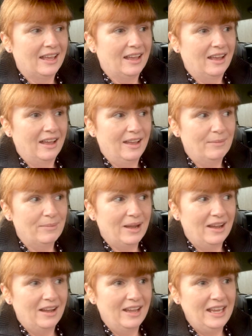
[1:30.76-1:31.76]

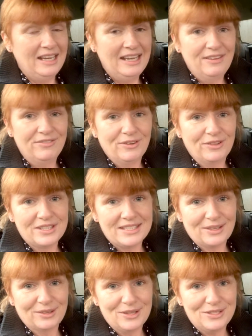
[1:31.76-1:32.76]
I live on the
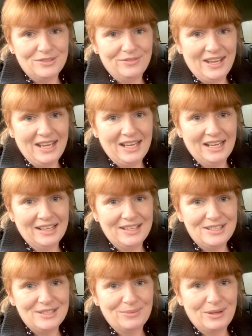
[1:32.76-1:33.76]
south coast of
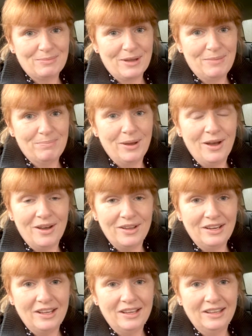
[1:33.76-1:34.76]
England with my
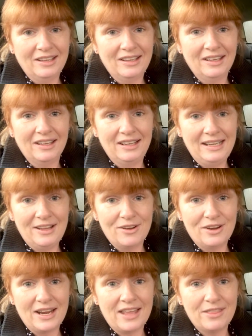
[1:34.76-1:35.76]
partner,
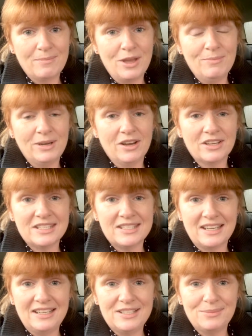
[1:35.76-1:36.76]
Leon. At the moment, our
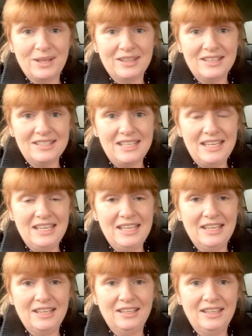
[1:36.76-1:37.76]
son is with us.
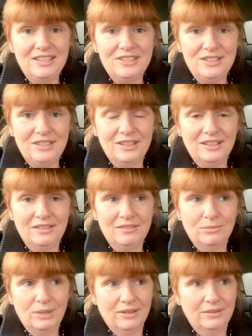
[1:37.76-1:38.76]
He is
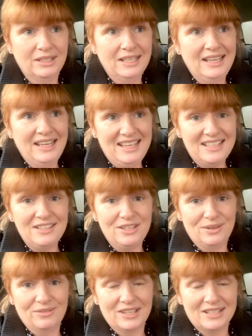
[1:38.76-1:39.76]
at
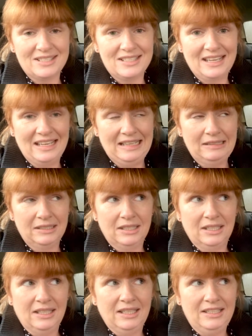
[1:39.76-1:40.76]
university.
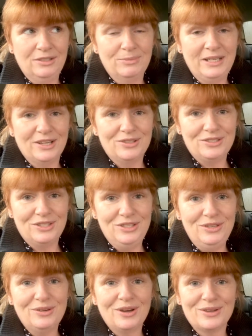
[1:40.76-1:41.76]
He normally goes to
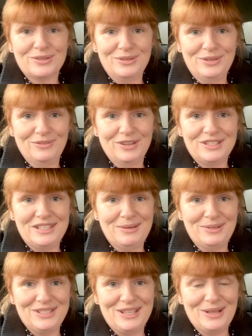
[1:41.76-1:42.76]
Newcastle University,
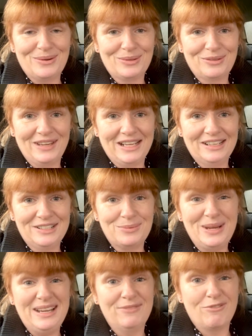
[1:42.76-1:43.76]
which is in the north of England.
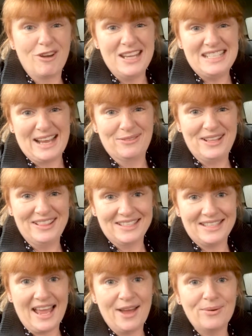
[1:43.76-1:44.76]
We live right down in the
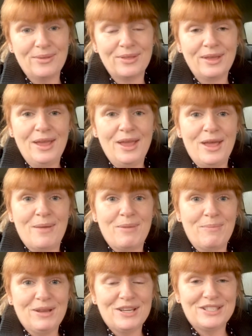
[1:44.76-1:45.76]
south,
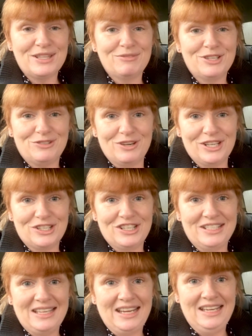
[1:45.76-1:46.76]
but because of the
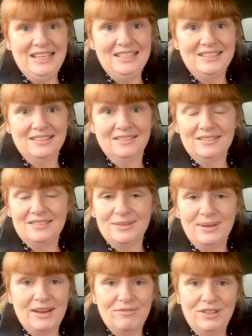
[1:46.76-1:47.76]
restrictions, he's
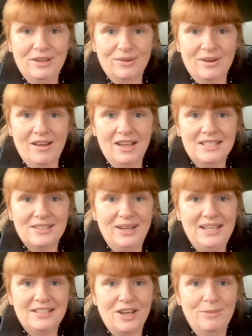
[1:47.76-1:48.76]
doing everything online, so
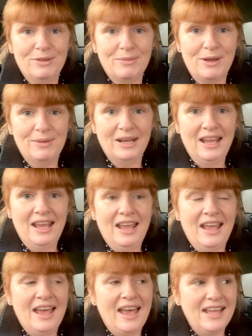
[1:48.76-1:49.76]
he's at home at the moment.
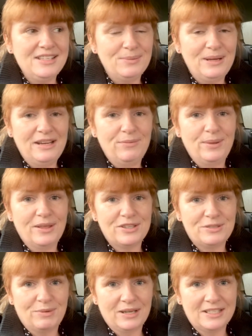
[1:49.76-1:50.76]
And we live with our
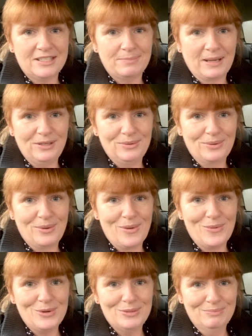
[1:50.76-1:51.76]
Springer Spaniel
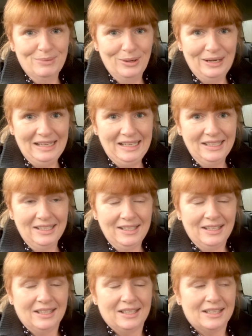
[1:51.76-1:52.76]
called Molly.
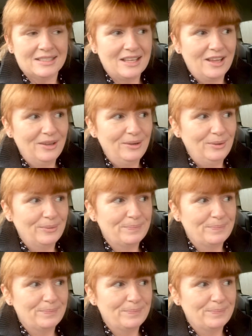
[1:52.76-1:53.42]
So,